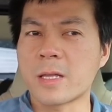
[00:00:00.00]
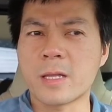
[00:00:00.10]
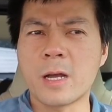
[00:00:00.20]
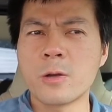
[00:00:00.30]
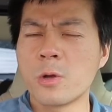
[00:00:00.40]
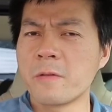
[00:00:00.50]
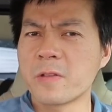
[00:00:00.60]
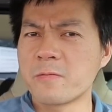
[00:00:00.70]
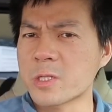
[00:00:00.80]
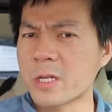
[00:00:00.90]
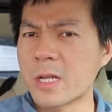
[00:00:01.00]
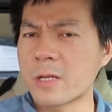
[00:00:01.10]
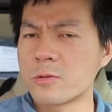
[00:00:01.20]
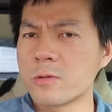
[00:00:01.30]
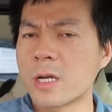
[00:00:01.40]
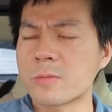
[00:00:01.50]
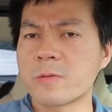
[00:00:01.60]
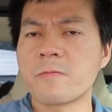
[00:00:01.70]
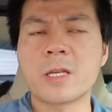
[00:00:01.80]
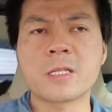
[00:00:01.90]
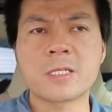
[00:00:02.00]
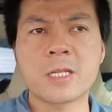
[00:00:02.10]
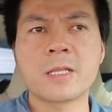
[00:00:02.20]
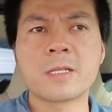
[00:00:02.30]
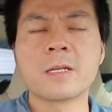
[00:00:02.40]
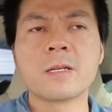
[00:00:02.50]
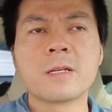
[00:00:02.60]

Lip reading: And I don't know if it was clear to you guys, but when I said